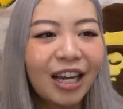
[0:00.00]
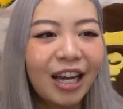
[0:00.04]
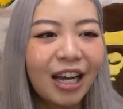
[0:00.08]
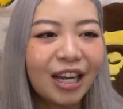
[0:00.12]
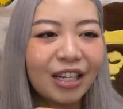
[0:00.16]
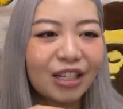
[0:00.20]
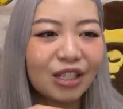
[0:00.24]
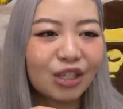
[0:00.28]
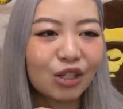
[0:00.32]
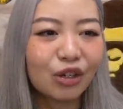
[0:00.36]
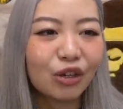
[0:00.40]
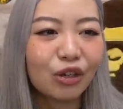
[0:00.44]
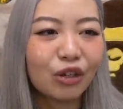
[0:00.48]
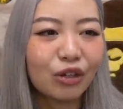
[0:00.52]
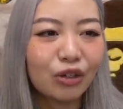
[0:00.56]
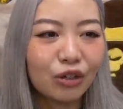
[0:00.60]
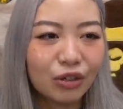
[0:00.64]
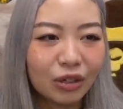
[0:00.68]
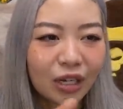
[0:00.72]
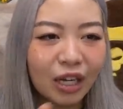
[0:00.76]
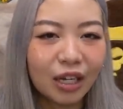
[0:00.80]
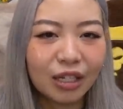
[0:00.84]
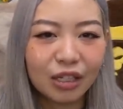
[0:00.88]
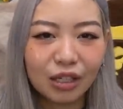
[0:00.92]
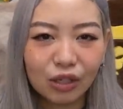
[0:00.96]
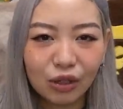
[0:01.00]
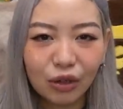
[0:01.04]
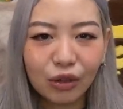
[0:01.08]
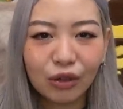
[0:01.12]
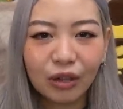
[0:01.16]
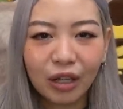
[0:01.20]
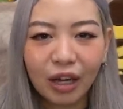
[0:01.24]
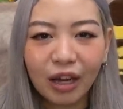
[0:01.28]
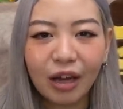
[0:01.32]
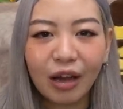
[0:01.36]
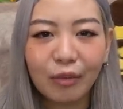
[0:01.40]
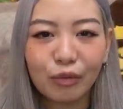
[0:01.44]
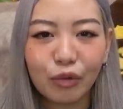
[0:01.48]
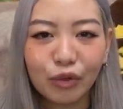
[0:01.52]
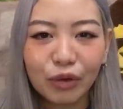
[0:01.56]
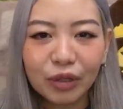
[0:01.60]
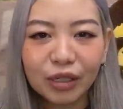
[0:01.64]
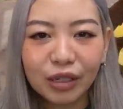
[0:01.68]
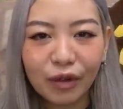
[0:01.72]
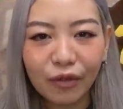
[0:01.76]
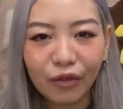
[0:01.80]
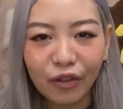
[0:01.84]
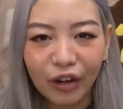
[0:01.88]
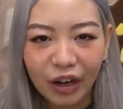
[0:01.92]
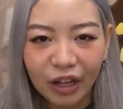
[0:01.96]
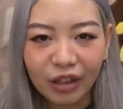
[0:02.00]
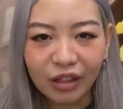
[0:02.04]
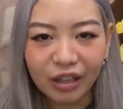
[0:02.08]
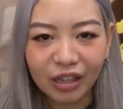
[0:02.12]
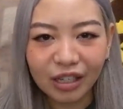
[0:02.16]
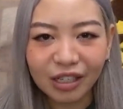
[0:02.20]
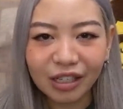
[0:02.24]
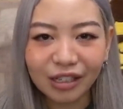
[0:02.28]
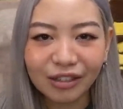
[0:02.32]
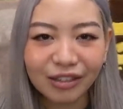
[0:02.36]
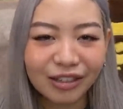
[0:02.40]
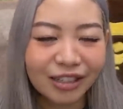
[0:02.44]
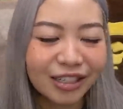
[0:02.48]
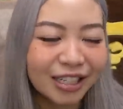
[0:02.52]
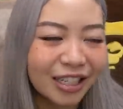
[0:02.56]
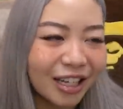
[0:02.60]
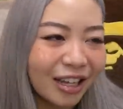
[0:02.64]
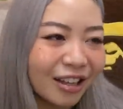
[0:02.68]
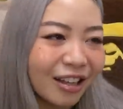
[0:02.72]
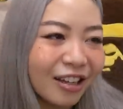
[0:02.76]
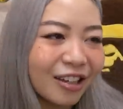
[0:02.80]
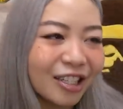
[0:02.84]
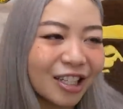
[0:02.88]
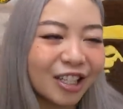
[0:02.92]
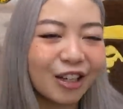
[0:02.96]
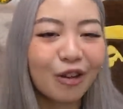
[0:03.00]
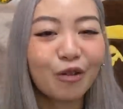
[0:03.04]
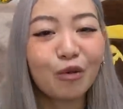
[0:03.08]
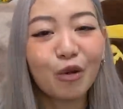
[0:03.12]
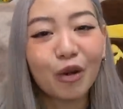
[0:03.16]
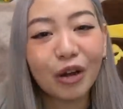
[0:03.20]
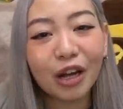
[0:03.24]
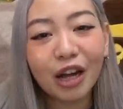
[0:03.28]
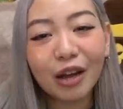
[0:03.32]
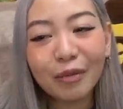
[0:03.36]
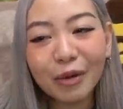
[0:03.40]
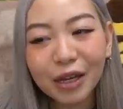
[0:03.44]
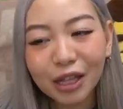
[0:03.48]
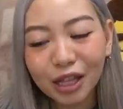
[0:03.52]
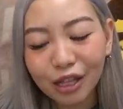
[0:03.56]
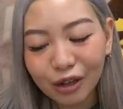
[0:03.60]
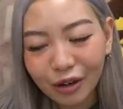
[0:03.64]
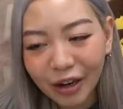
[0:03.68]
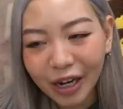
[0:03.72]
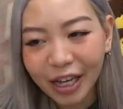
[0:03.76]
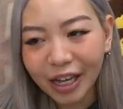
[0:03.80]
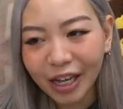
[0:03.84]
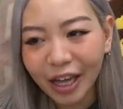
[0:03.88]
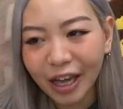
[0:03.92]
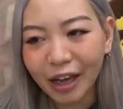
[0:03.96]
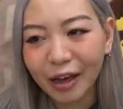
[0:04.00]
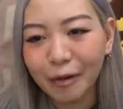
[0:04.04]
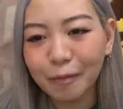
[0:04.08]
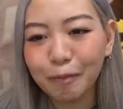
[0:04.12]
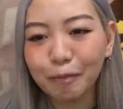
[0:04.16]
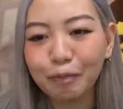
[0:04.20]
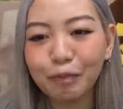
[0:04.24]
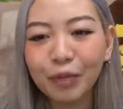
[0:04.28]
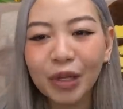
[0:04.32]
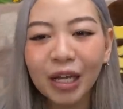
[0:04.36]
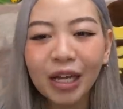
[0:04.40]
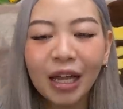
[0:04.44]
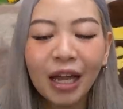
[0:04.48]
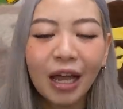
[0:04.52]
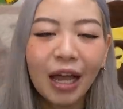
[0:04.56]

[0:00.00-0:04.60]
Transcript: And so you guys know that I'm always afraid things are going to sell out. So I woke up at 3 a.m.